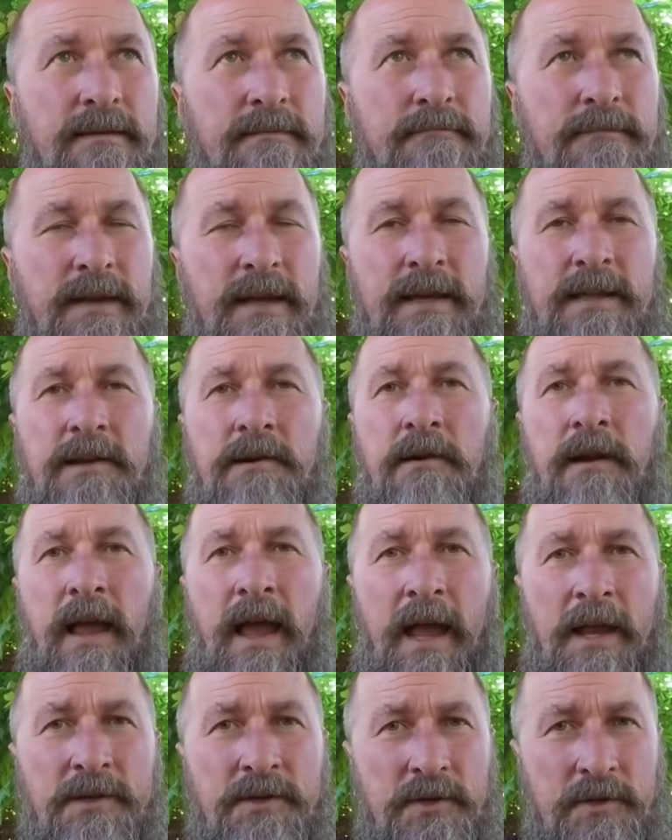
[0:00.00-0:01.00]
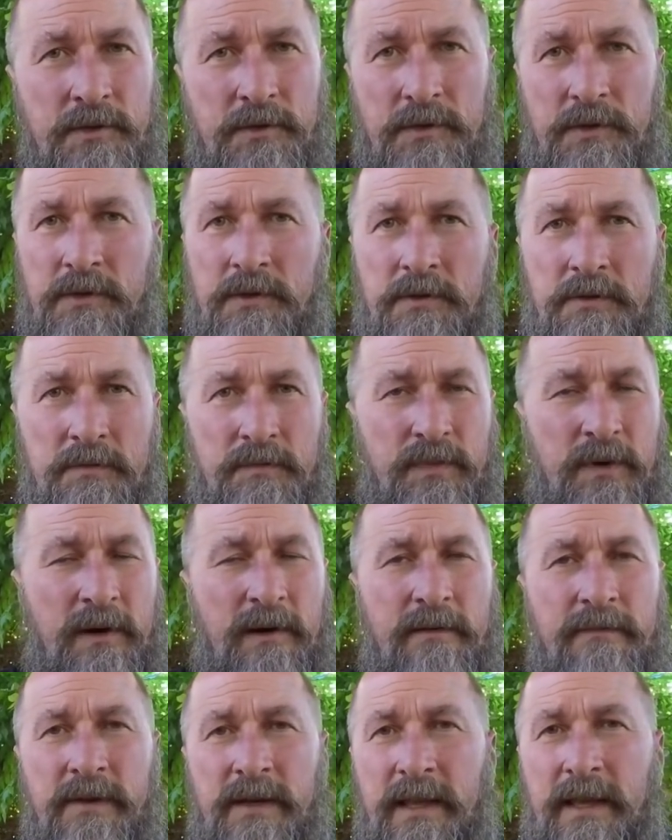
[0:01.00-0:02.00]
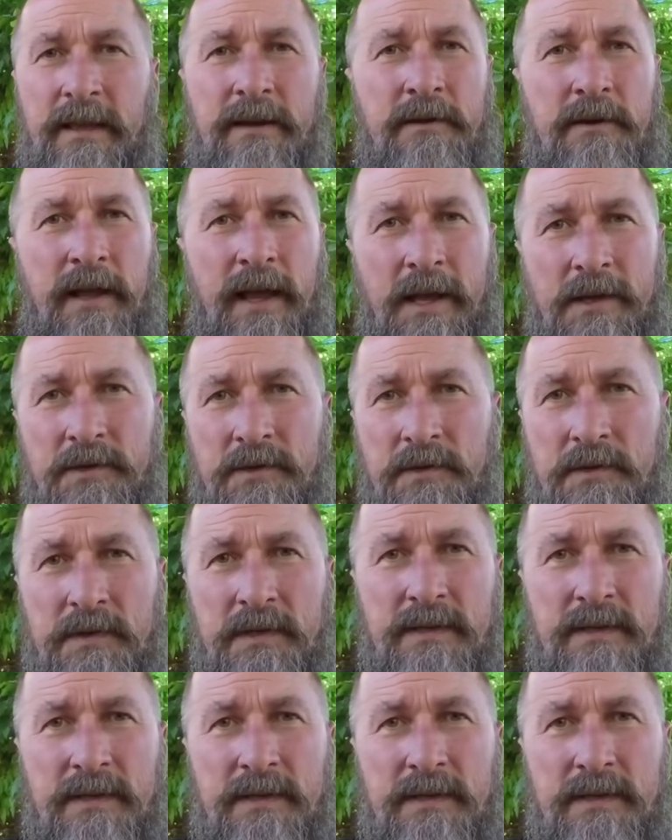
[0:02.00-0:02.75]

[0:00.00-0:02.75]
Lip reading: international, part of an international